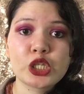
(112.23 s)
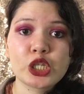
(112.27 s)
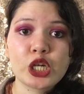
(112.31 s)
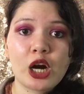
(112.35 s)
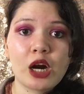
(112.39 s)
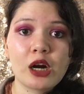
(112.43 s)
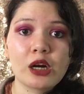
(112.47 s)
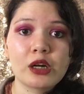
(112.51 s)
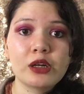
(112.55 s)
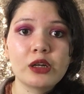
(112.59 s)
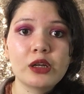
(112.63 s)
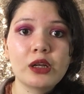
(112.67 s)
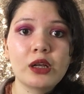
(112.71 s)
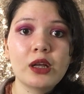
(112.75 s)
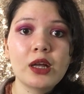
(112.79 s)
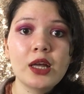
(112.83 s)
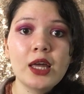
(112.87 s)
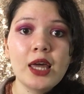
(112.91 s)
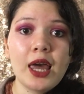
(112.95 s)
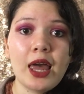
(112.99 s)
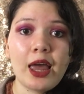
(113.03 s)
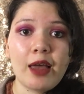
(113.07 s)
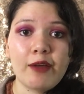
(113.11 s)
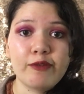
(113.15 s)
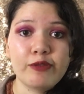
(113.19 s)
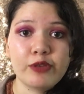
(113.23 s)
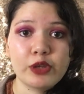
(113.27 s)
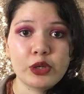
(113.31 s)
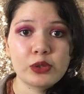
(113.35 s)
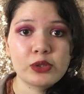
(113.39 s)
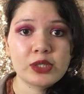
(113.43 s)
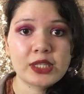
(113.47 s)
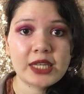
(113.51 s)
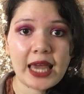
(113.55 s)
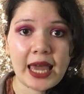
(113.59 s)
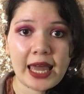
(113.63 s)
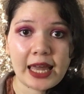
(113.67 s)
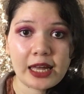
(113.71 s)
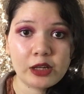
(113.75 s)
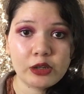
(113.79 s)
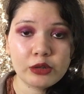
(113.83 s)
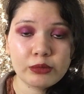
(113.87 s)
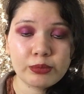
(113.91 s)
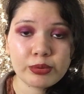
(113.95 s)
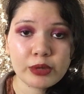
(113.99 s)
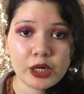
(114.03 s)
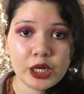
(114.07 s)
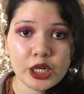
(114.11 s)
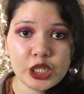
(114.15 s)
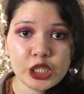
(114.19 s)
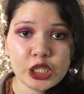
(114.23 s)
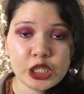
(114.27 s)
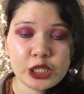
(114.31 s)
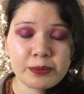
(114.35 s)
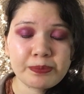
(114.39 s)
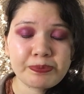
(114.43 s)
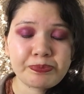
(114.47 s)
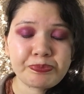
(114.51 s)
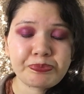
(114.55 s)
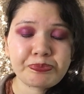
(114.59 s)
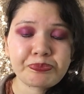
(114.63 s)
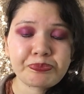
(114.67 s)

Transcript: Charcoal Infused Angled Brush.